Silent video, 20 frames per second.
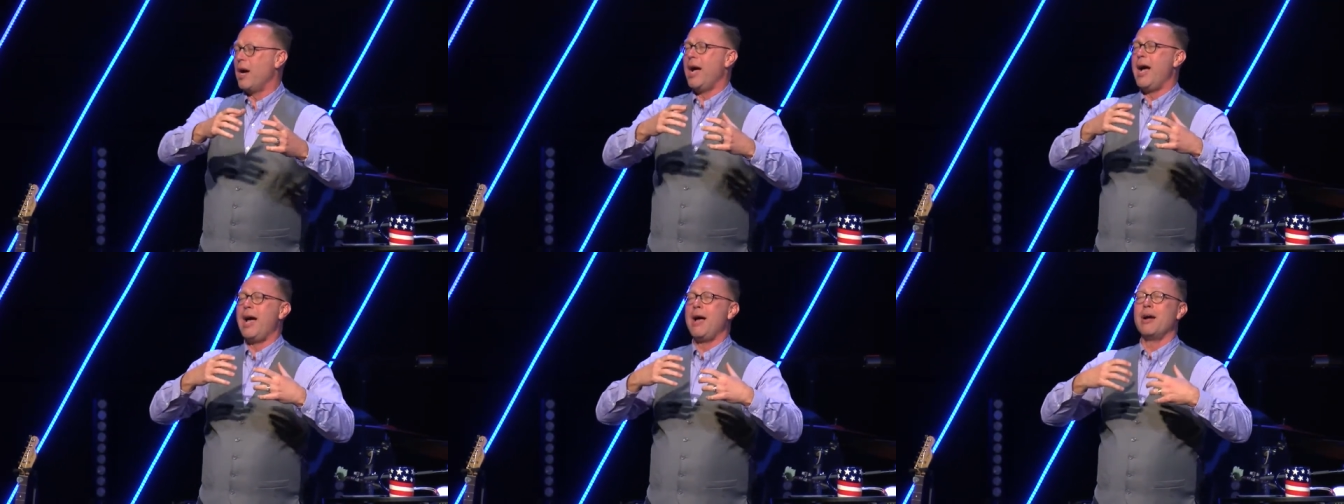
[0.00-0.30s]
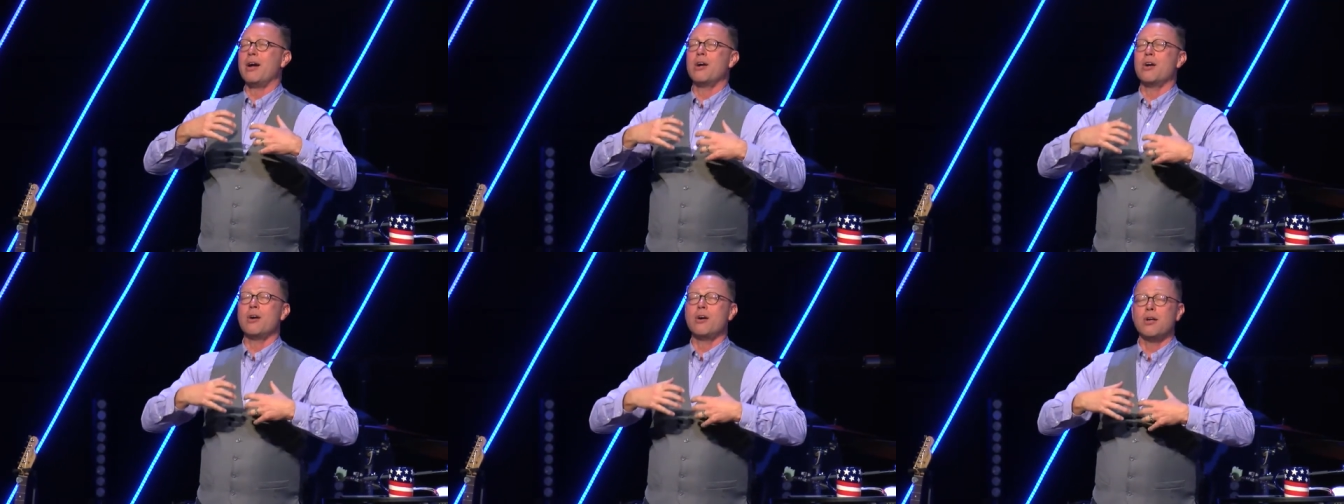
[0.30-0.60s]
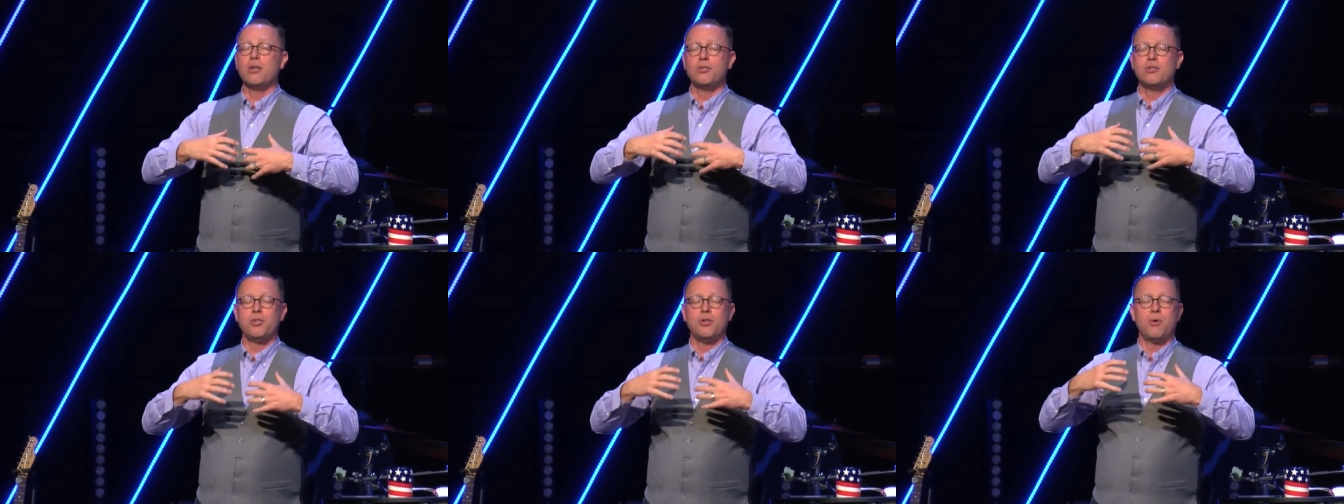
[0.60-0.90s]
I
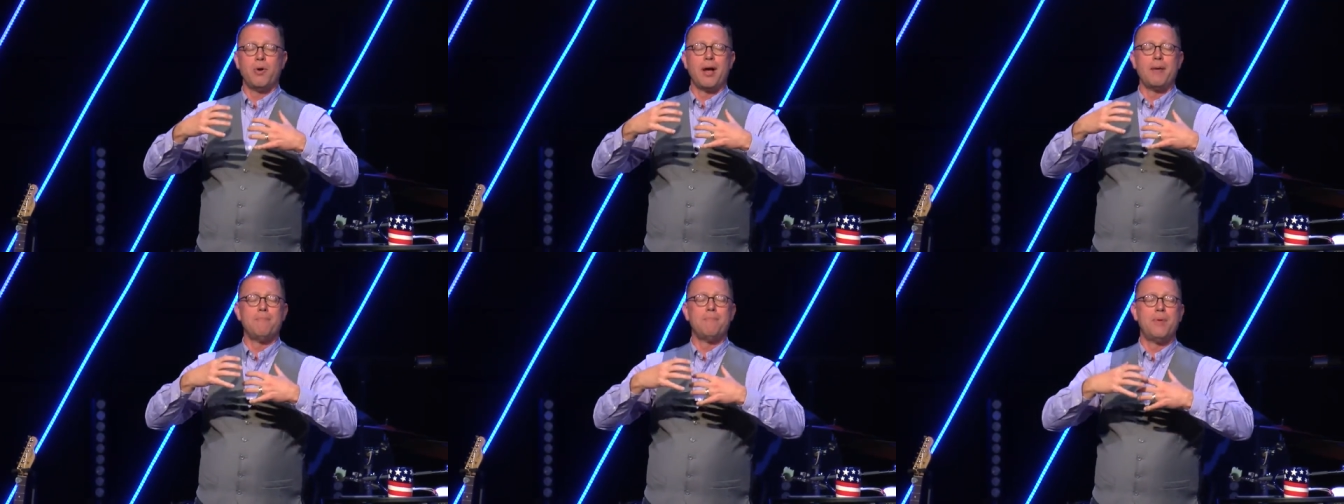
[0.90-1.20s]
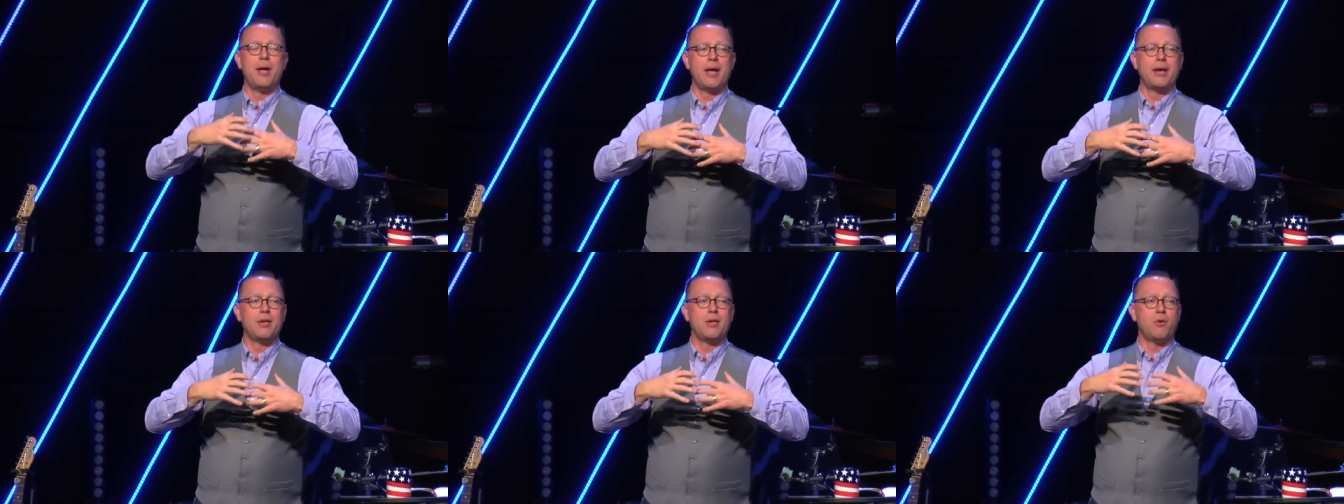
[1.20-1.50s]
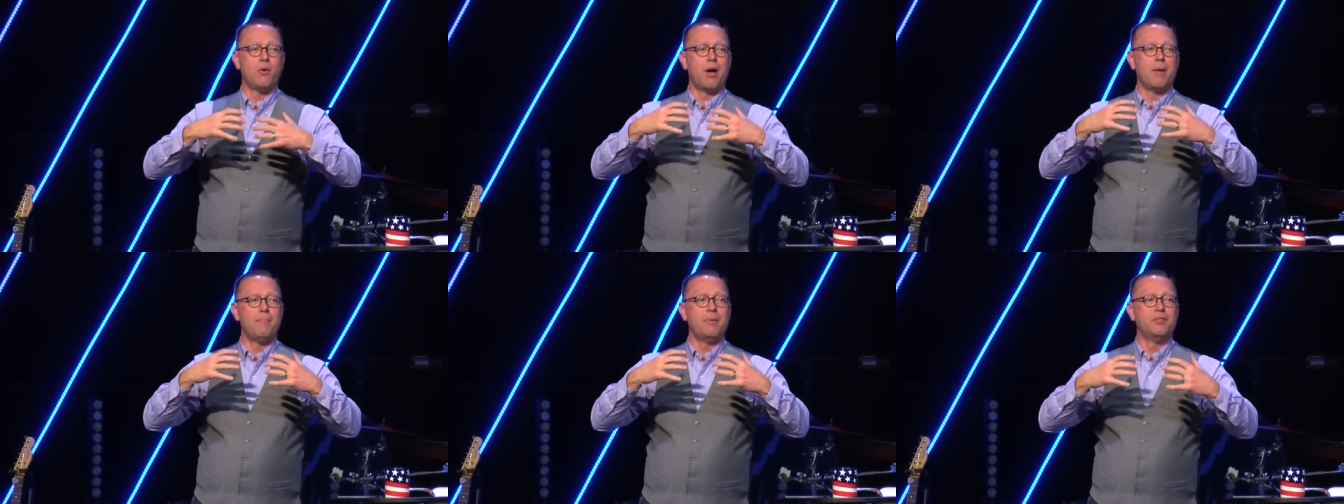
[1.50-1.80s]
urge you, I beg
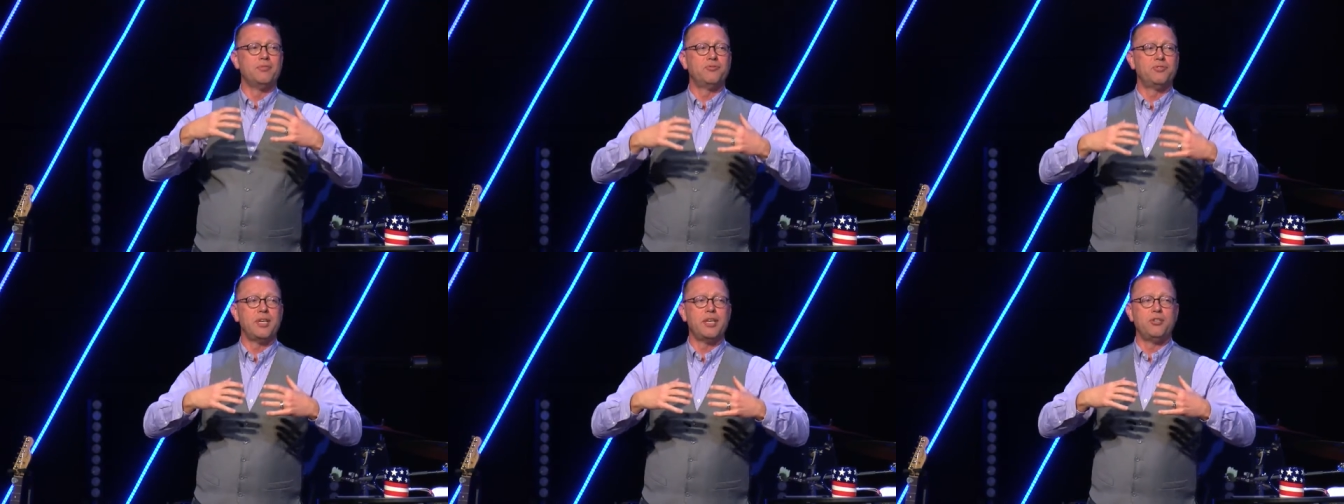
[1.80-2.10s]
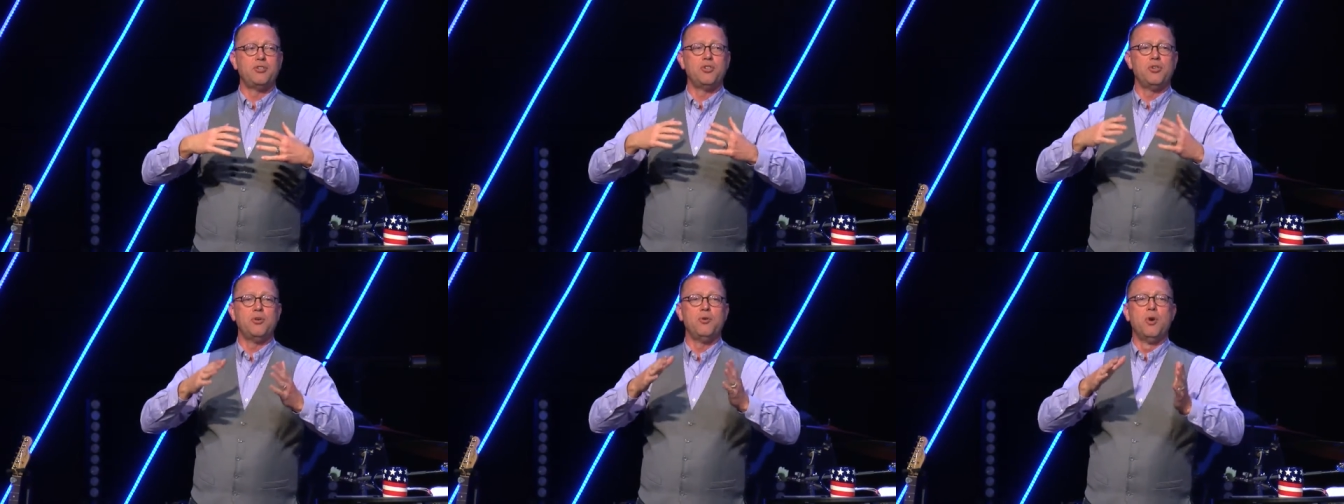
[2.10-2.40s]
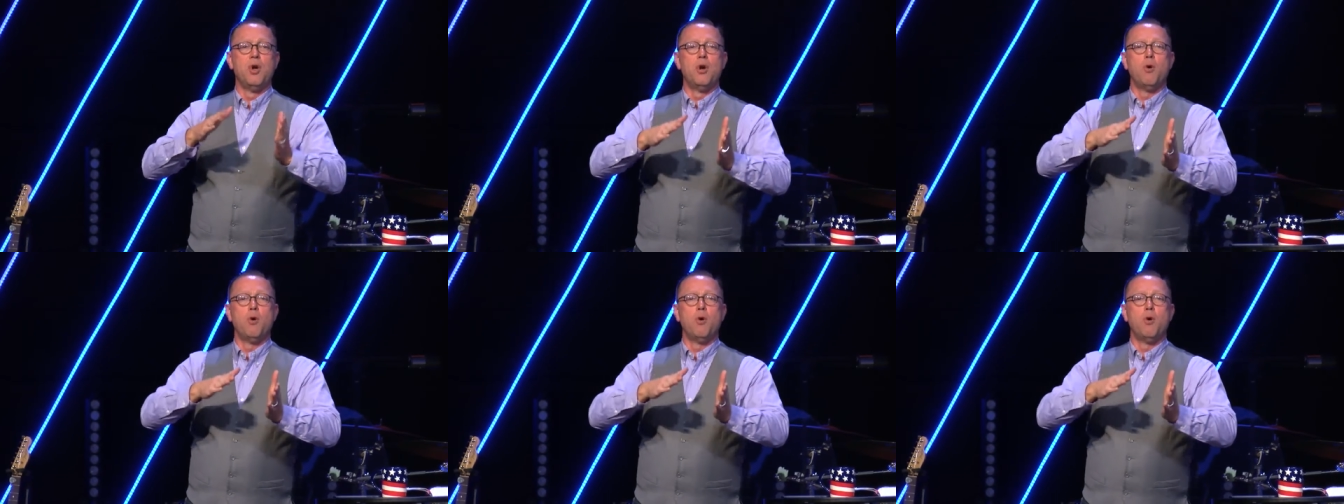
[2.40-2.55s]
you, I beseech you,